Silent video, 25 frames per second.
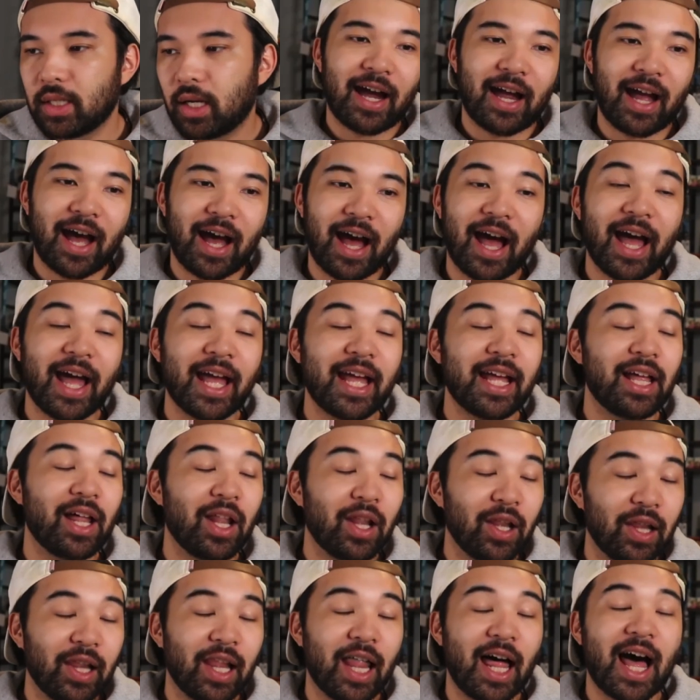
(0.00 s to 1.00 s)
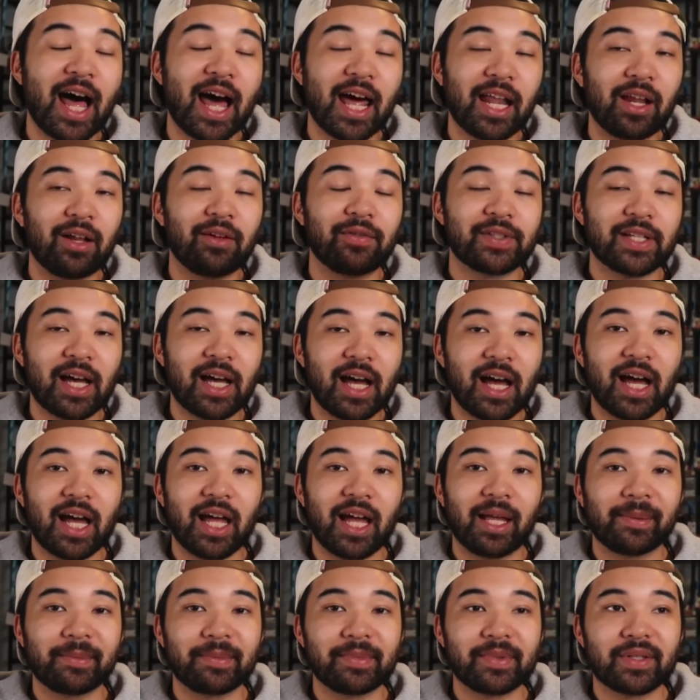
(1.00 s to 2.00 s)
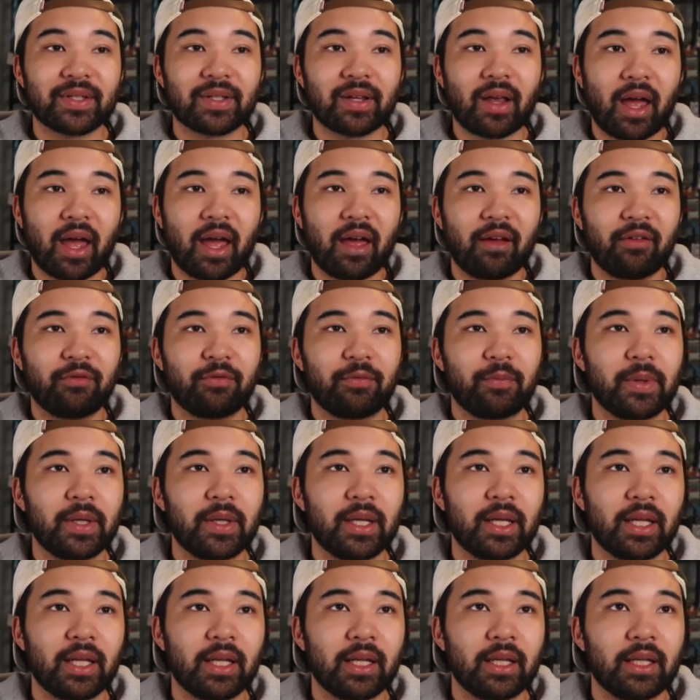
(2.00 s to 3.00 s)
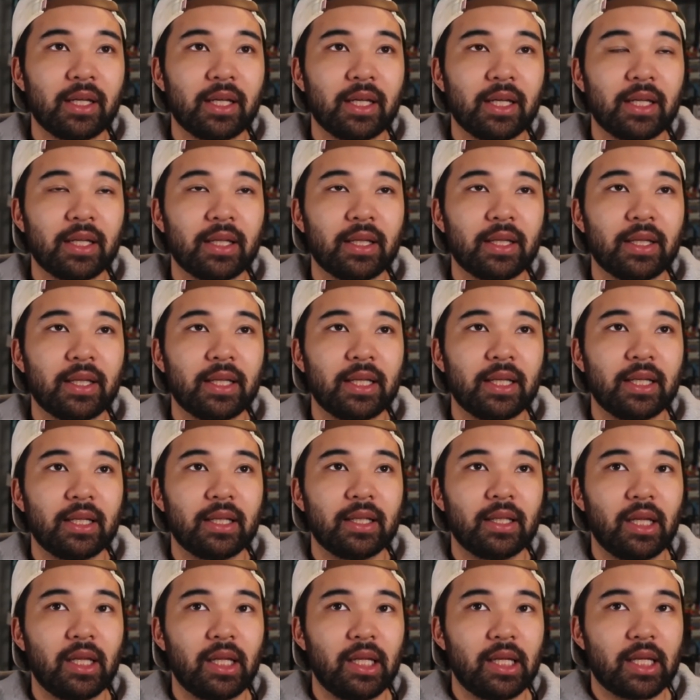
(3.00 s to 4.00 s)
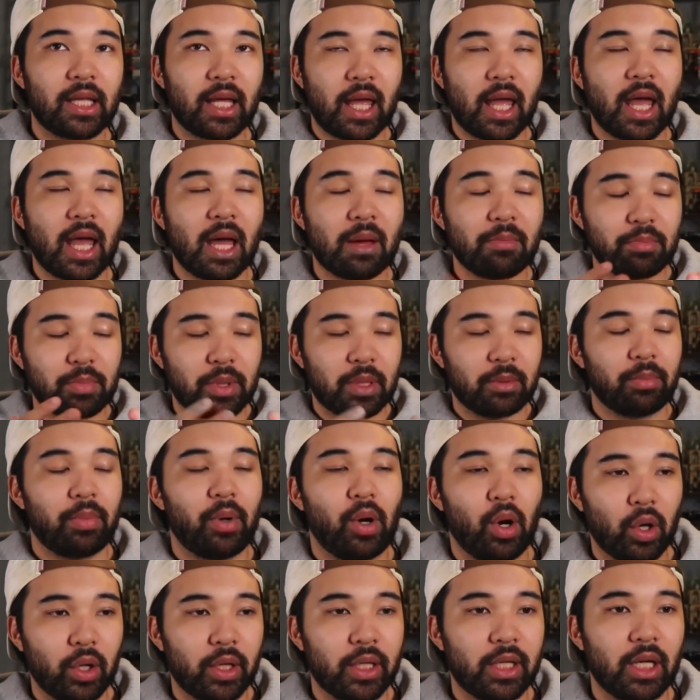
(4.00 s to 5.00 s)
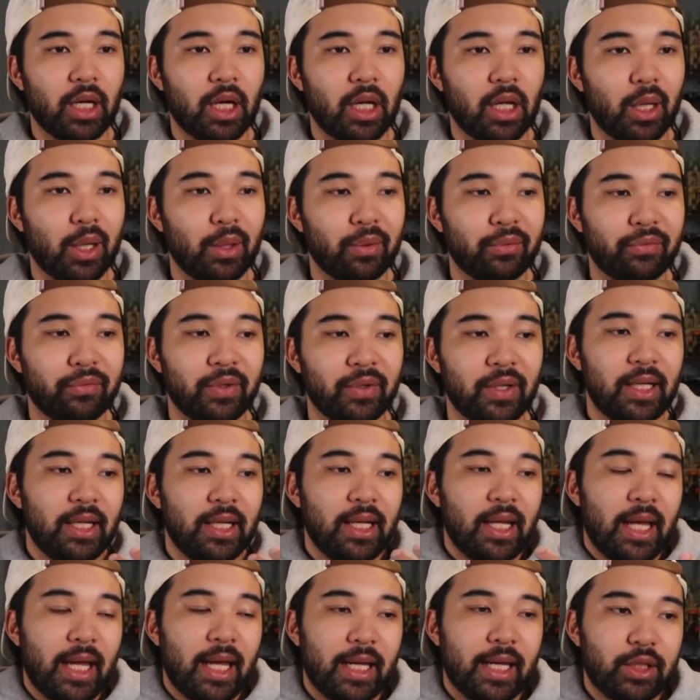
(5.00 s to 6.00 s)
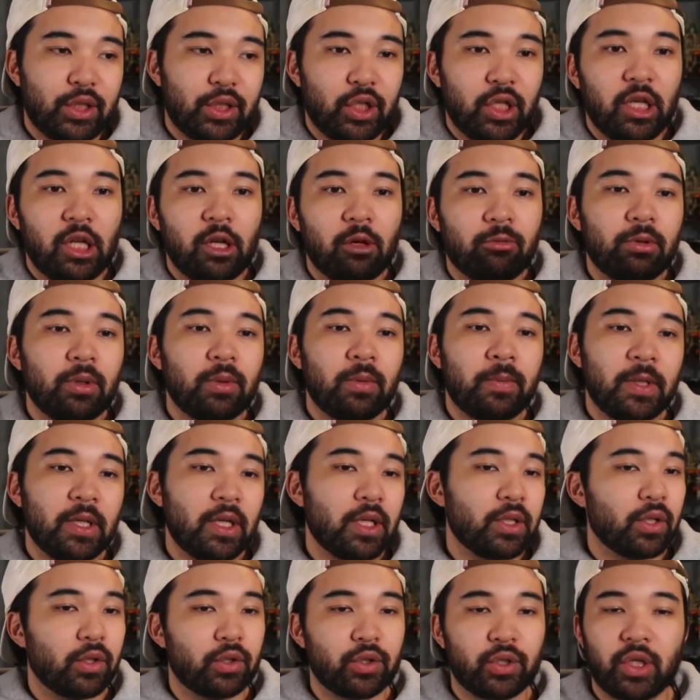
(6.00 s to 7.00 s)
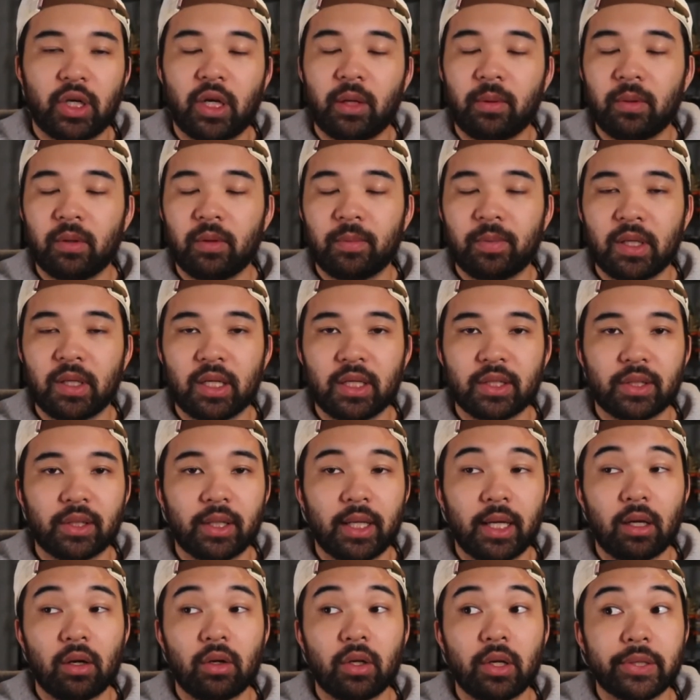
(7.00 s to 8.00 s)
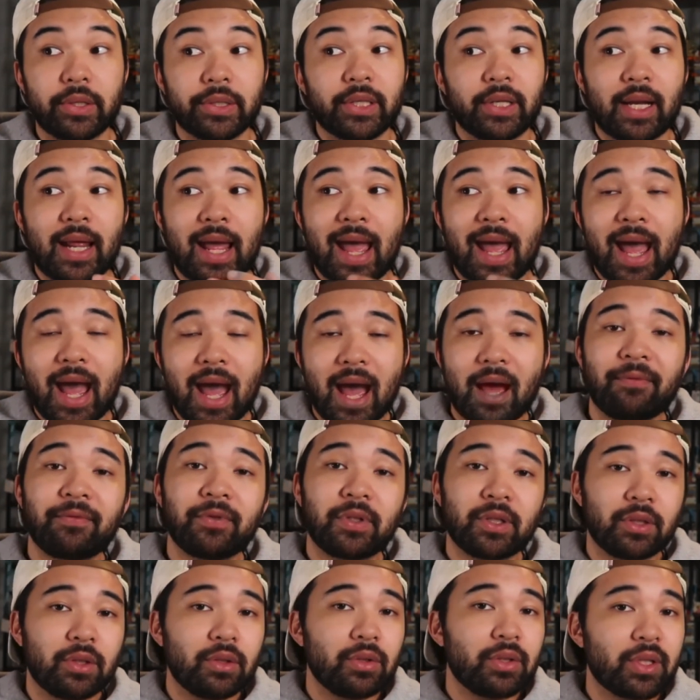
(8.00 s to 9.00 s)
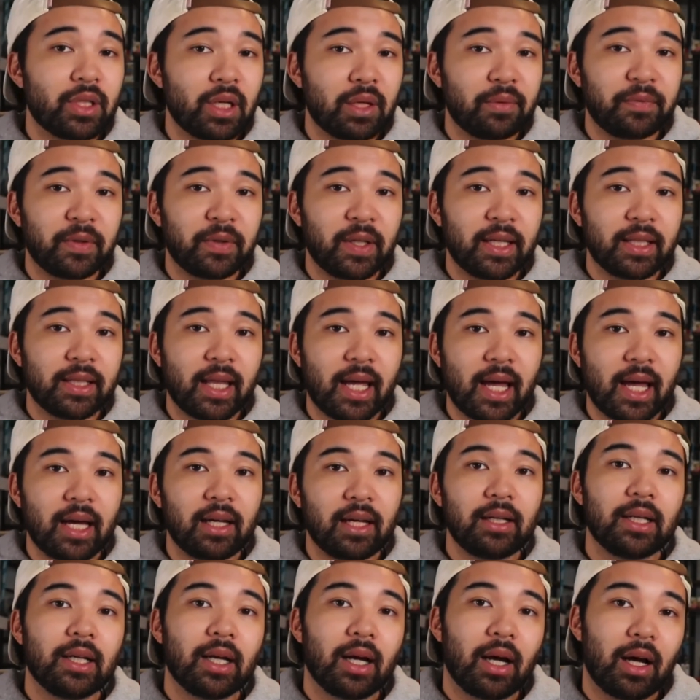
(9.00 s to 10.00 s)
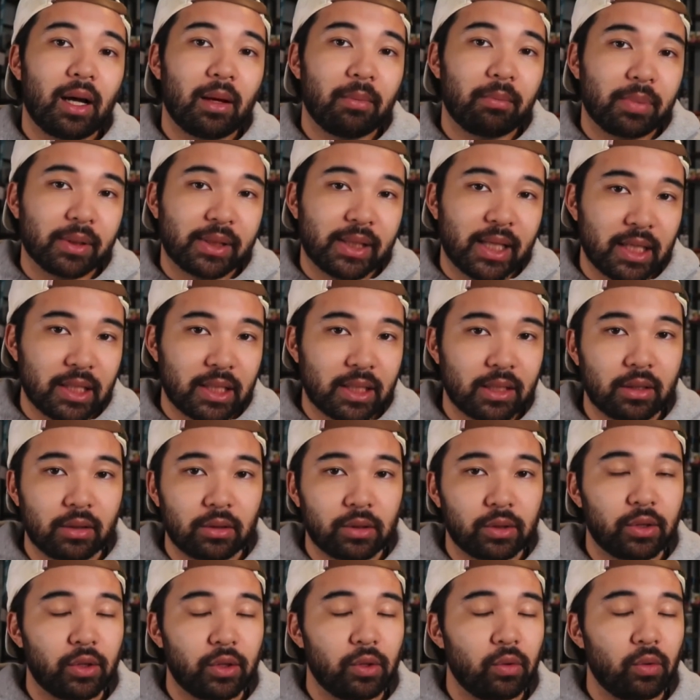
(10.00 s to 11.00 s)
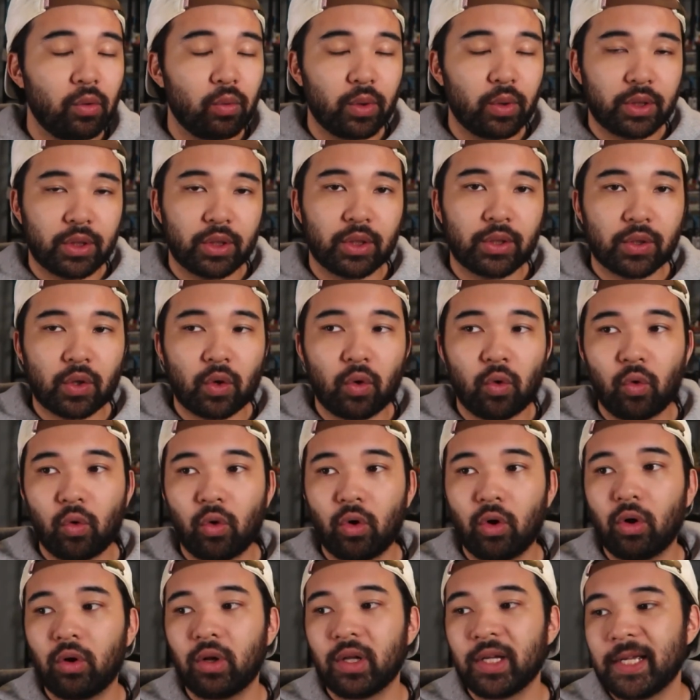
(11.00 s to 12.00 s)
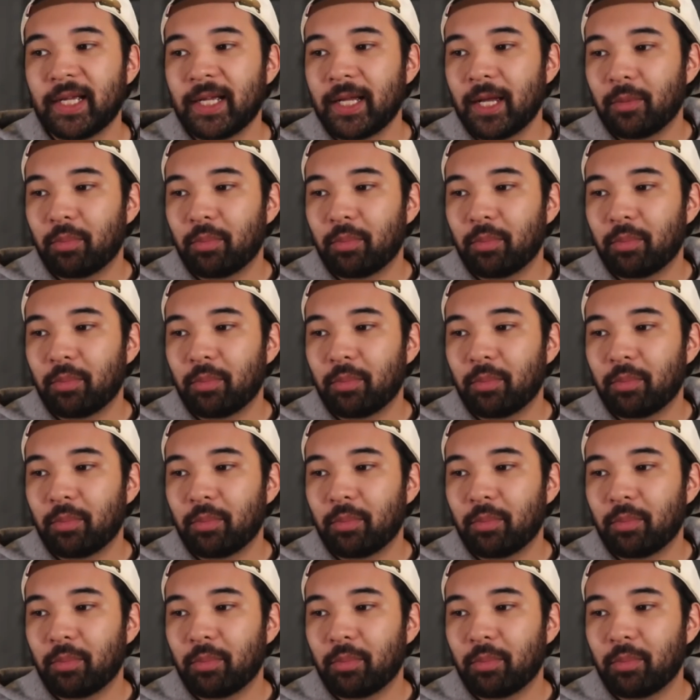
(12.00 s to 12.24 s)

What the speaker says: I, a lot of times, have been in the camp and party of, hey, GWPs are GWPs. Lego doesn't have to do stuff like that, but they still do, which is cool.